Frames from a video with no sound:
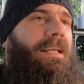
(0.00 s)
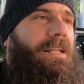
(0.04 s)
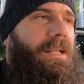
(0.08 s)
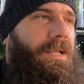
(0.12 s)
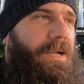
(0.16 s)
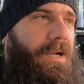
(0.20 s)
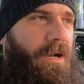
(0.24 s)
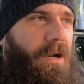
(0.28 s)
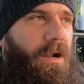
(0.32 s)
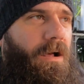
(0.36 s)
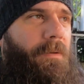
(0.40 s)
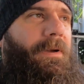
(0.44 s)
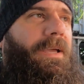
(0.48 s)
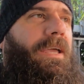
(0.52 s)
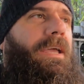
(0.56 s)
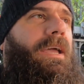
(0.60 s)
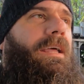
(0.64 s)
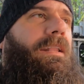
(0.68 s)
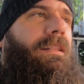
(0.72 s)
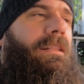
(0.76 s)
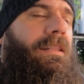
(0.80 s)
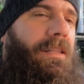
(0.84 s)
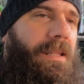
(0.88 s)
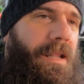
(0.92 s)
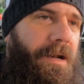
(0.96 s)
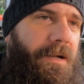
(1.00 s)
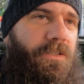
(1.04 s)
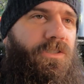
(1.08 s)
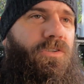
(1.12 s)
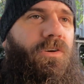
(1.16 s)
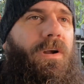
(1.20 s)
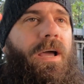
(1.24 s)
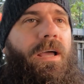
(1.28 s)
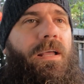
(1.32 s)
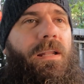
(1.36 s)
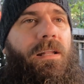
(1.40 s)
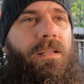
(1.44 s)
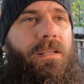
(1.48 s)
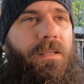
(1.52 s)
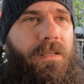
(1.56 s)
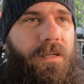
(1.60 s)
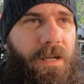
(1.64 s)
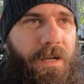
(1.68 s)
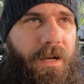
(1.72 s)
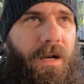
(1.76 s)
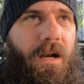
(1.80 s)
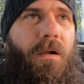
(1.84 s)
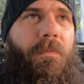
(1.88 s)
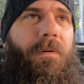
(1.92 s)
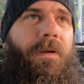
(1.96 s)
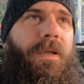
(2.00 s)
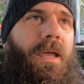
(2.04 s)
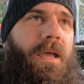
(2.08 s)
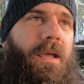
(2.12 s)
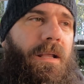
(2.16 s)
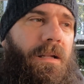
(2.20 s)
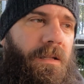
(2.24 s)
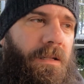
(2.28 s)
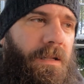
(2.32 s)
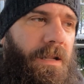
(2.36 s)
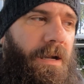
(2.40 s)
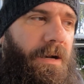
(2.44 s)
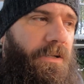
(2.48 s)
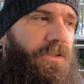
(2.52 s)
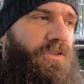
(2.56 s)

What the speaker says: clean it up again, let it dry, clean it up again, let